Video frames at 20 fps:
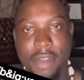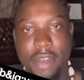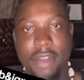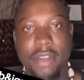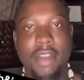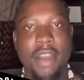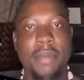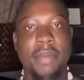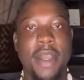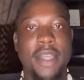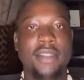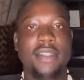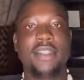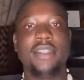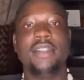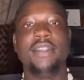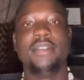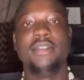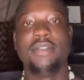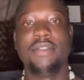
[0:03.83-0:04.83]
Hilda
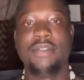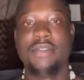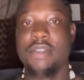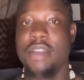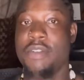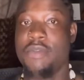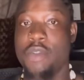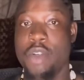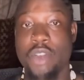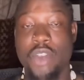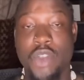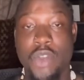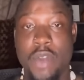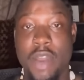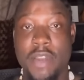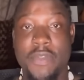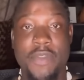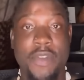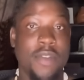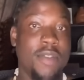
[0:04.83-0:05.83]
baci, you have worked so
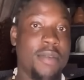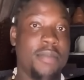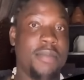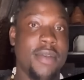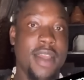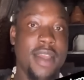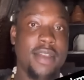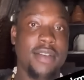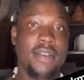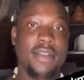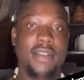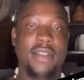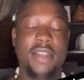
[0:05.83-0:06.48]
hard for your brand.